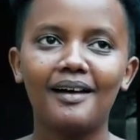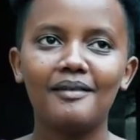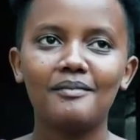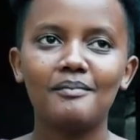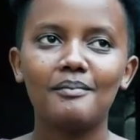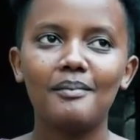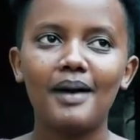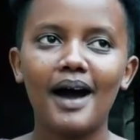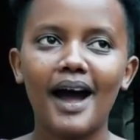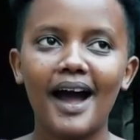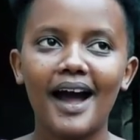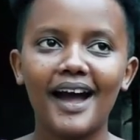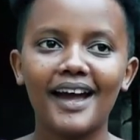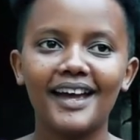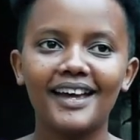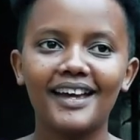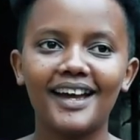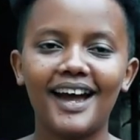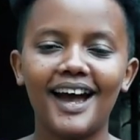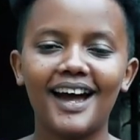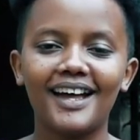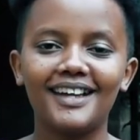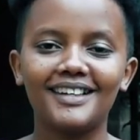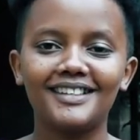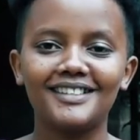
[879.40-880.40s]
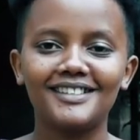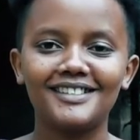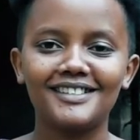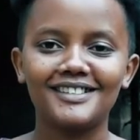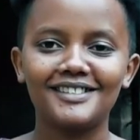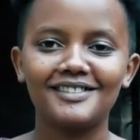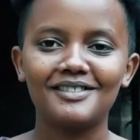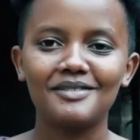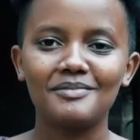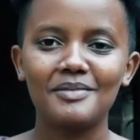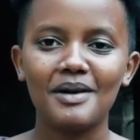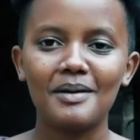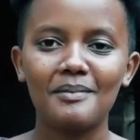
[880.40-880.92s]
Bye, and
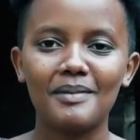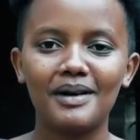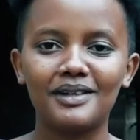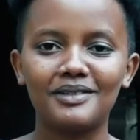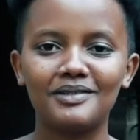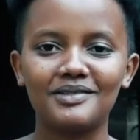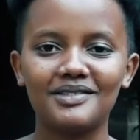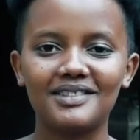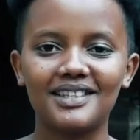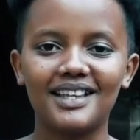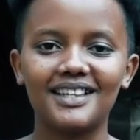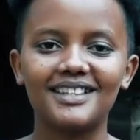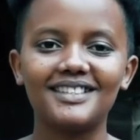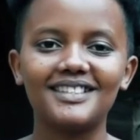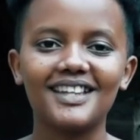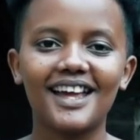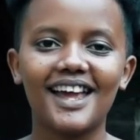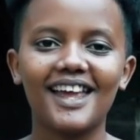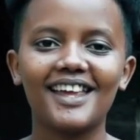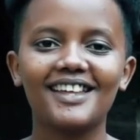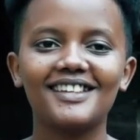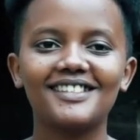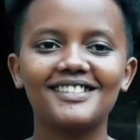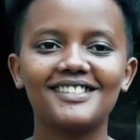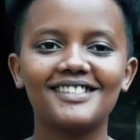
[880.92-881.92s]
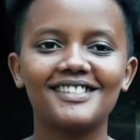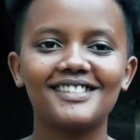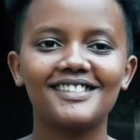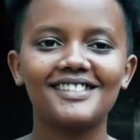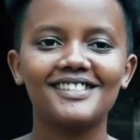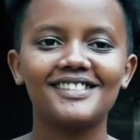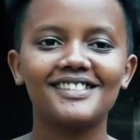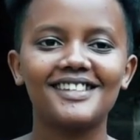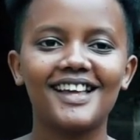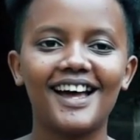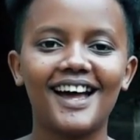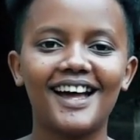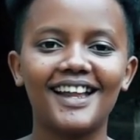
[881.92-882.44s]
remember to sanitize
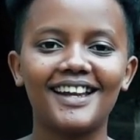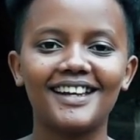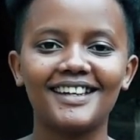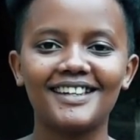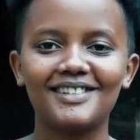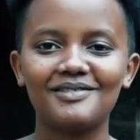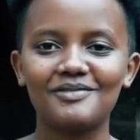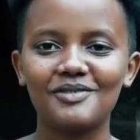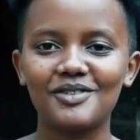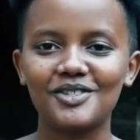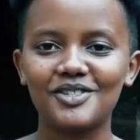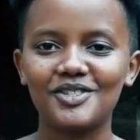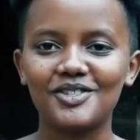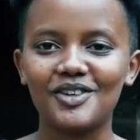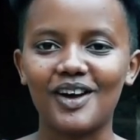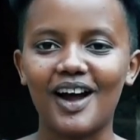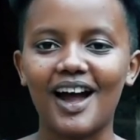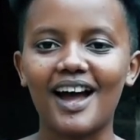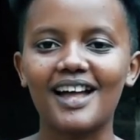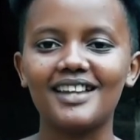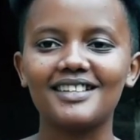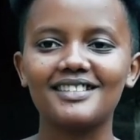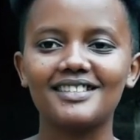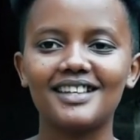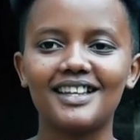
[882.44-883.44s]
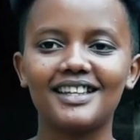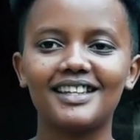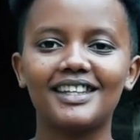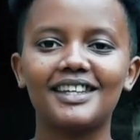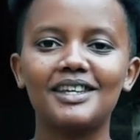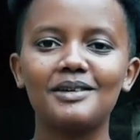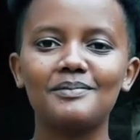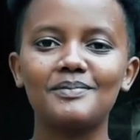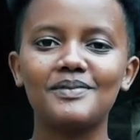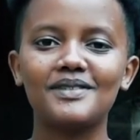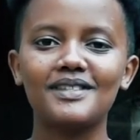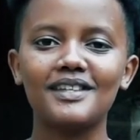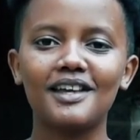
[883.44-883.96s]
and wash your hands and
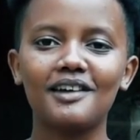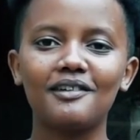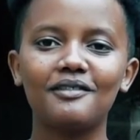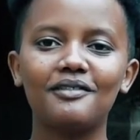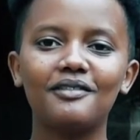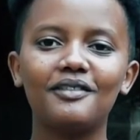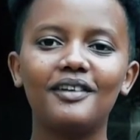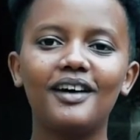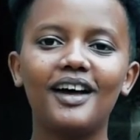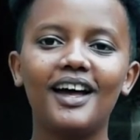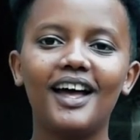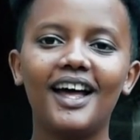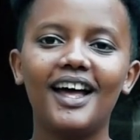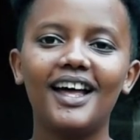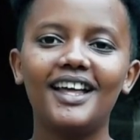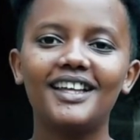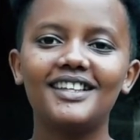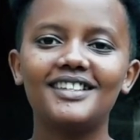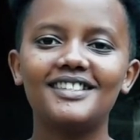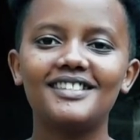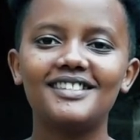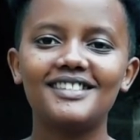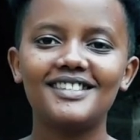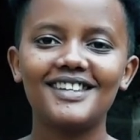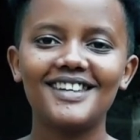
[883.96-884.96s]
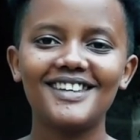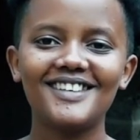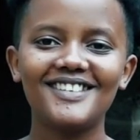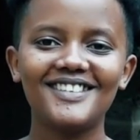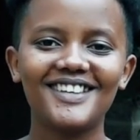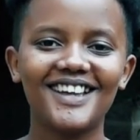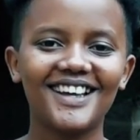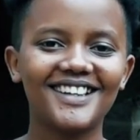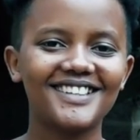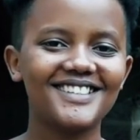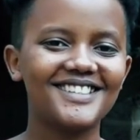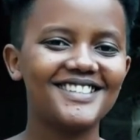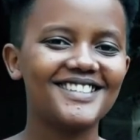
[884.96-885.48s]
keep safe. See you
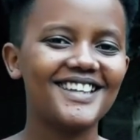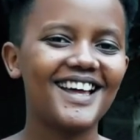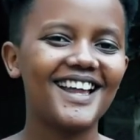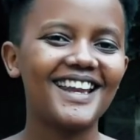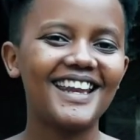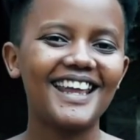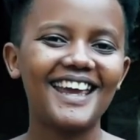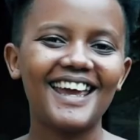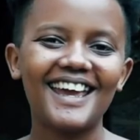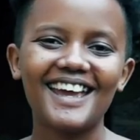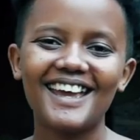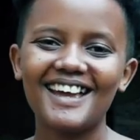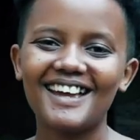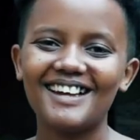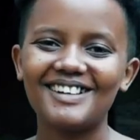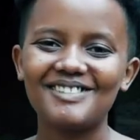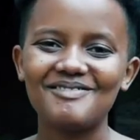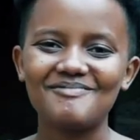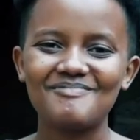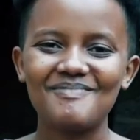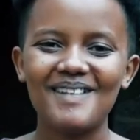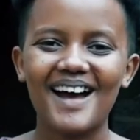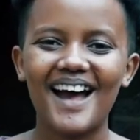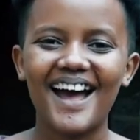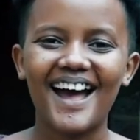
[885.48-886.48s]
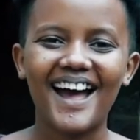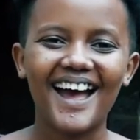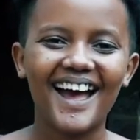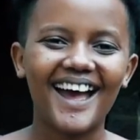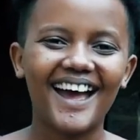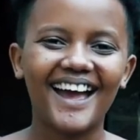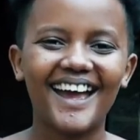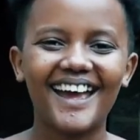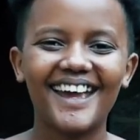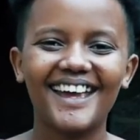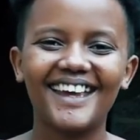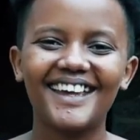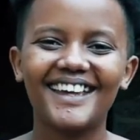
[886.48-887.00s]
next Sunday.
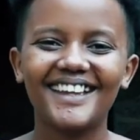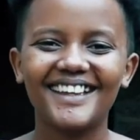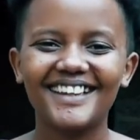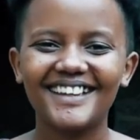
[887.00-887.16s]
Bye.